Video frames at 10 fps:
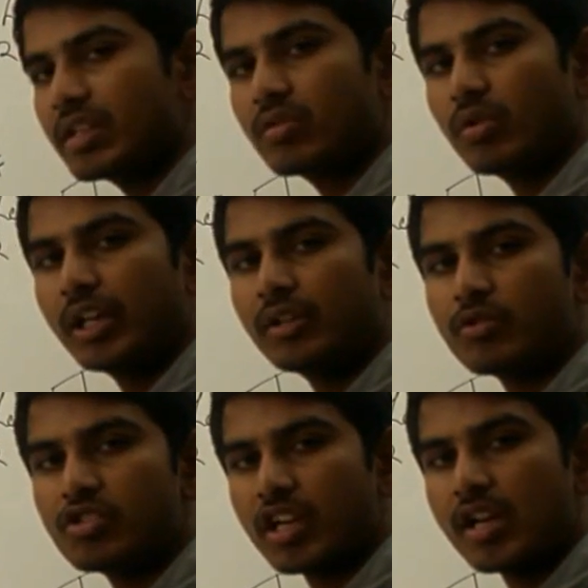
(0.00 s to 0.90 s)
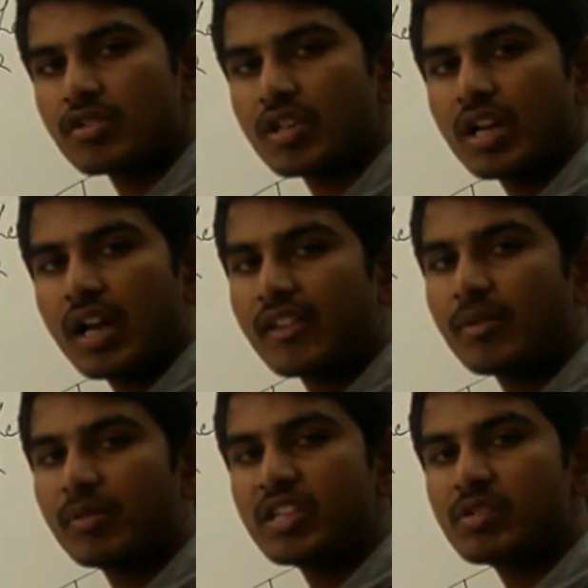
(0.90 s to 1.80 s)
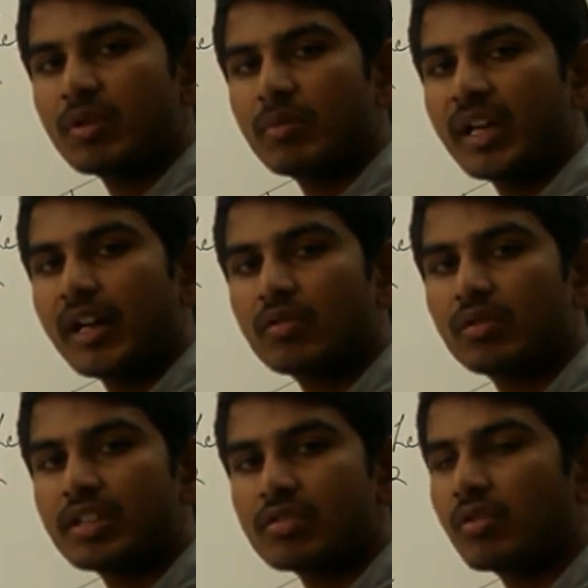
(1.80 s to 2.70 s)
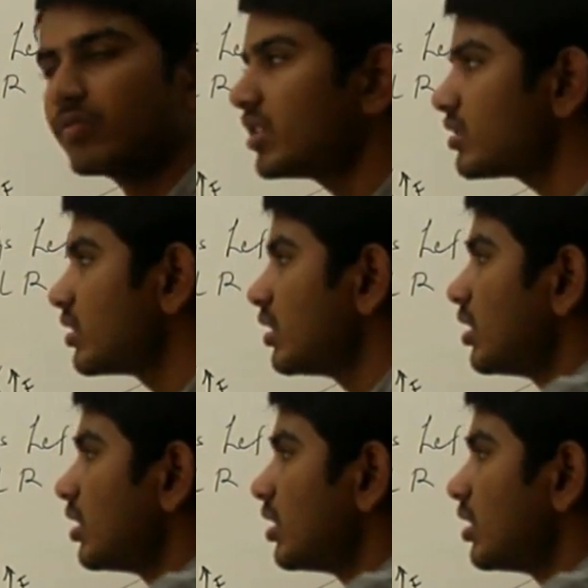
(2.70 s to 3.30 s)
is going to change and the principle behind rotation of this